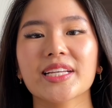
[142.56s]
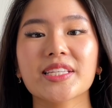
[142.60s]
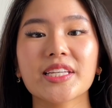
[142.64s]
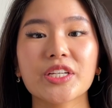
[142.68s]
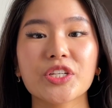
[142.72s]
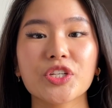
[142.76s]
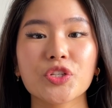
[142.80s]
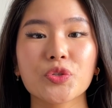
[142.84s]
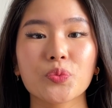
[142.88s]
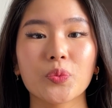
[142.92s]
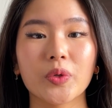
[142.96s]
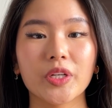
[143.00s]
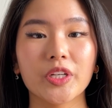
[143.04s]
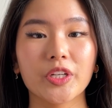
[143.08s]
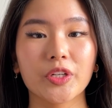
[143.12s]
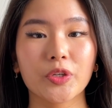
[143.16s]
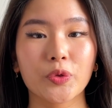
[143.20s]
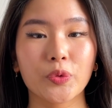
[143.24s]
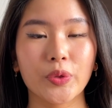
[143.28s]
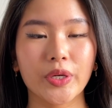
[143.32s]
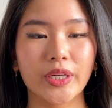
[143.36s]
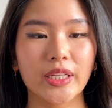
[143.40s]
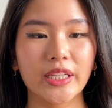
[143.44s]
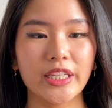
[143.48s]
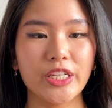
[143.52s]
I just wanted to
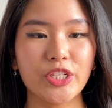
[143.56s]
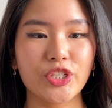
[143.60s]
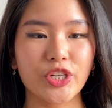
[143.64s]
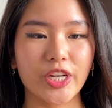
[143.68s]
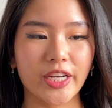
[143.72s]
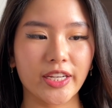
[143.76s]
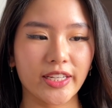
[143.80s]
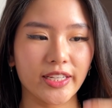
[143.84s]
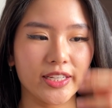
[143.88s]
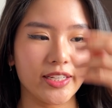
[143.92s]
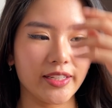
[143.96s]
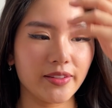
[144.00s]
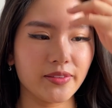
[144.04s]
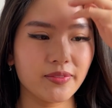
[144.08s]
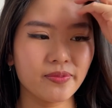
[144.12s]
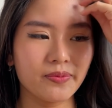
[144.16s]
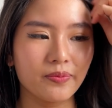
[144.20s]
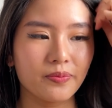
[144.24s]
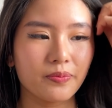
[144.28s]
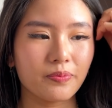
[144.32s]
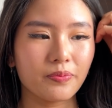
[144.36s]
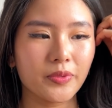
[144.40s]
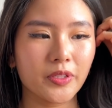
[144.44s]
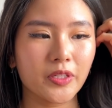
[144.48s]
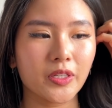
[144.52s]
quickly check in
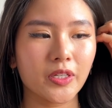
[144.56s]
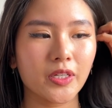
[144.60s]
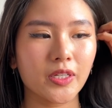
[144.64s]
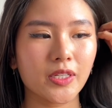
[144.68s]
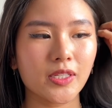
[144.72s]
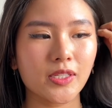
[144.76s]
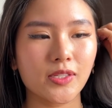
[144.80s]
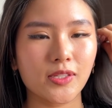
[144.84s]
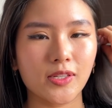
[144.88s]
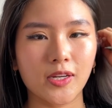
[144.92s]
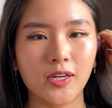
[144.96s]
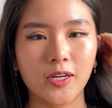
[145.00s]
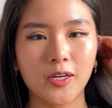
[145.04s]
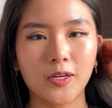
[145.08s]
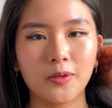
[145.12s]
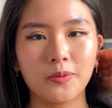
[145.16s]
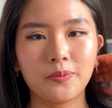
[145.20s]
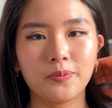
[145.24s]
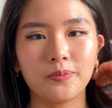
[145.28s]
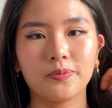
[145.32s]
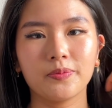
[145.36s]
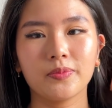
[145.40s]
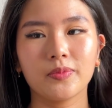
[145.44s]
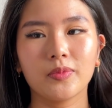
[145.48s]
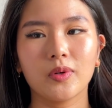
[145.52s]
because
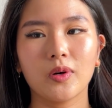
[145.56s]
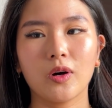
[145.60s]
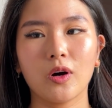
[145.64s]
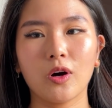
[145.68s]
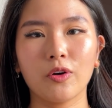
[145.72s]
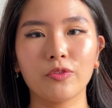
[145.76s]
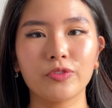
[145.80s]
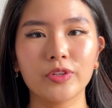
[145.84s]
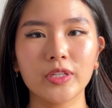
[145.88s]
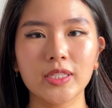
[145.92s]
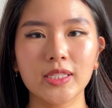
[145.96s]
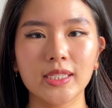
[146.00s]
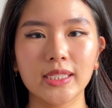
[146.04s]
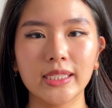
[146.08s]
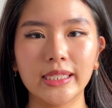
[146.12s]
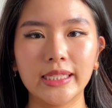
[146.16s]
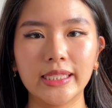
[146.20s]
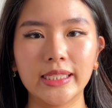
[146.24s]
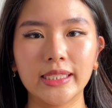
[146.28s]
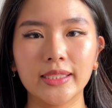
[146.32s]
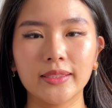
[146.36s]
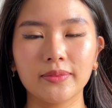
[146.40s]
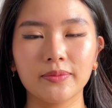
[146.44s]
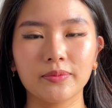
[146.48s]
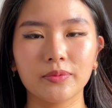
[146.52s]

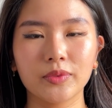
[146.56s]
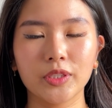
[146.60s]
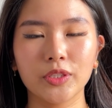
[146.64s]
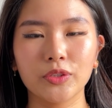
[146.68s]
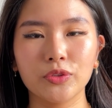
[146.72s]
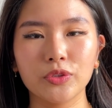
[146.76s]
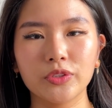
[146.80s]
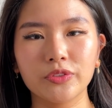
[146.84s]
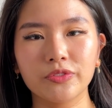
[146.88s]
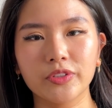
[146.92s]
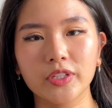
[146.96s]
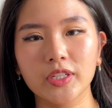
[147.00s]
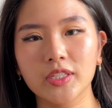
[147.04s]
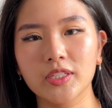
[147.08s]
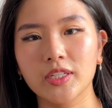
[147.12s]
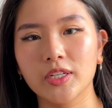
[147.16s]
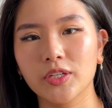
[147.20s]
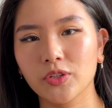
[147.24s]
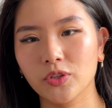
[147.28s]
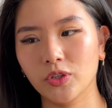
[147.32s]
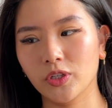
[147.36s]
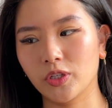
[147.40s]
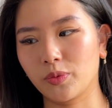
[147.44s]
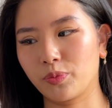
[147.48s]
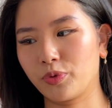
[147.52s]
obviously the universe did
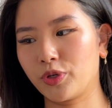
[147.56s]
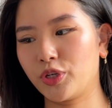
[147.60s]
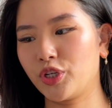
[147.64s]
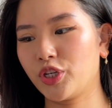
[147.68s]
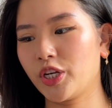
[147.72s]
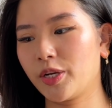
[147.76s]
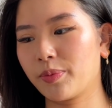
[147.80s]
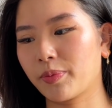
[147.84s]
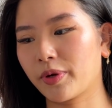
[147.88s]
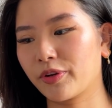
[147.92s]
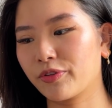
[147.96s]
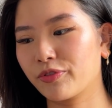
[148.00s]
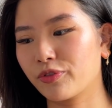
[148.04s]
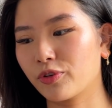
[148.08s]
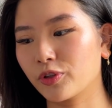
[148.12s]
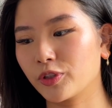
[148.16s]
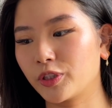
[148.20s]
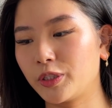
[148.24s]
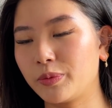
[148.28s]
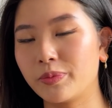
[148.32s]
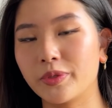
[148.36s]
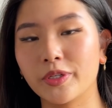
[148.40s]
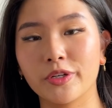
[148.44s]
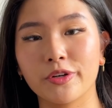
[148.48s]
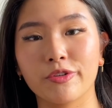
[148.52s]
not appreciate my
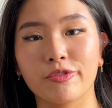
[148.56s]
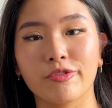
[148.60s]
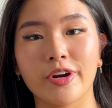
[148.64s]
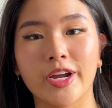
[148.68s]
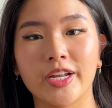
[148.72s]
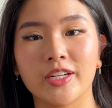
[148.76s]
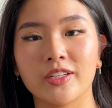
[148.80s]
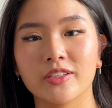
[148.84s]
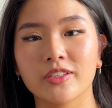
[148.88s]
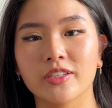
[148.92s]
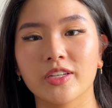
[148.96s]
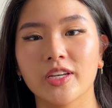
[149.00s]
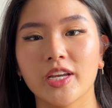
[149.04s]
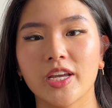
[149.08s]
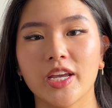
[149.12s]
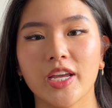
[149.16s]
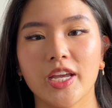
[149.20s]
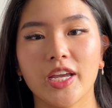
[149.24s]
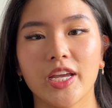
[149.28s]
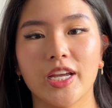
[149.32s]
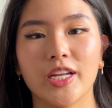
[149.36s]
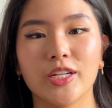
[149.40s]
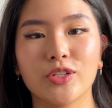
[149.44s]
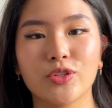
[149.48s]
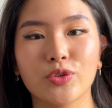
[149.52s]
40-minute rant
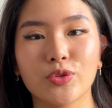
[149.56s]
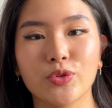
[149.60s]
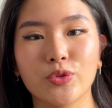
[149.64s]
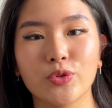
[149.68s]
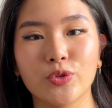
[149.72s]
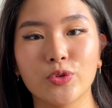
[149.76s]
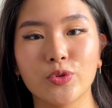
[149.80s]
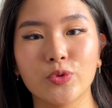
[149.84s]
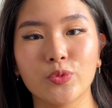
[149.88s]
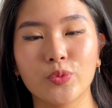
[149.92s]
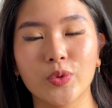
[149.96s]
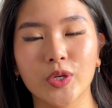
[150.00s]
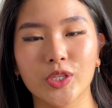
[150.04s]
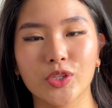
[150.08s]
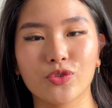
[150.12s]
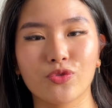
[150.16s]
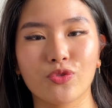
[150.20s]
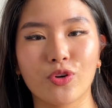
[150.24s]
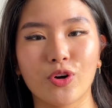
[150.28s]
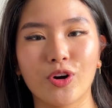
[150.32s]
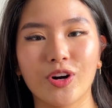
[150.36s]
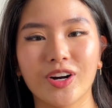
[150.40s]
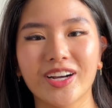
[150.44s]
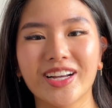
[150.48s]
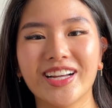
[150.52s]
into what's
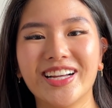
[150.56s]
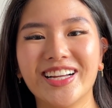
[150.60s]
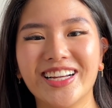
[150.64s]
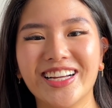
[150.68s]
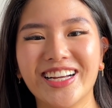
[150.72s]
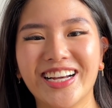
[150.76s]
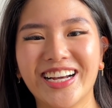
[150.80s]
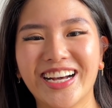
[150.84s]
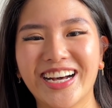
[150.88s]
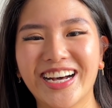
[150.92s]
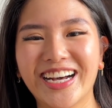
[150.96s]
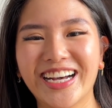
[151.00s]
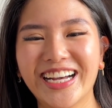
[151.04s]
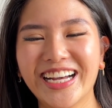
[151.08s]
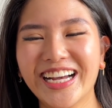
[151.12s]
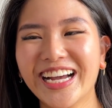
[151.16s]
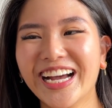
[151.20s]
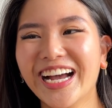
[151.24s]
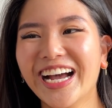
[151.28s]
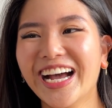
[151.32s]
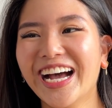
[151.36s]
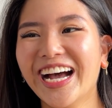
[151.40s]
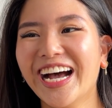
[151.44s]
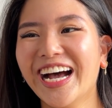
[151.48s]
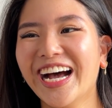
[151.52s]
wrong.
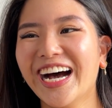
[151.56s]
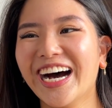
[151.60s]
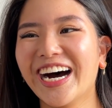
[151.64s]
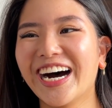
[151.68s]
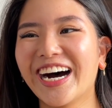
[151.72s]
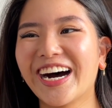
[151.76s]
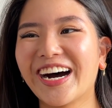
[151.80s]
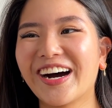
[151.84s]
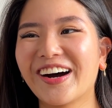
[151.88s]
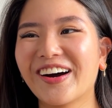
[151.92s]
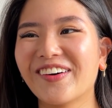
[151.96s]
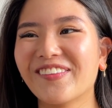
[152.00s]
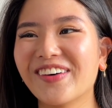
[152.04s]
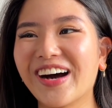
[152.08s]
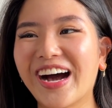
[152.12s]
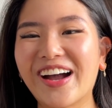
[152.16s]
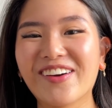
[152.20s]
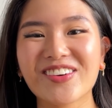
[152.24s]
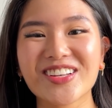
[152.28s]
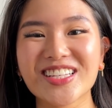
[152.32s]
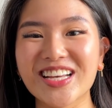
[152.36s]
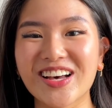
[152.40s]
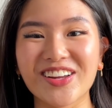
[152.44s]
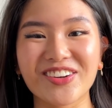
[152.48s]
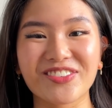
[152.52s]
I
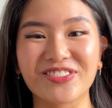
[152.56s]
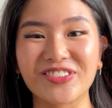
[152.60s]
was out of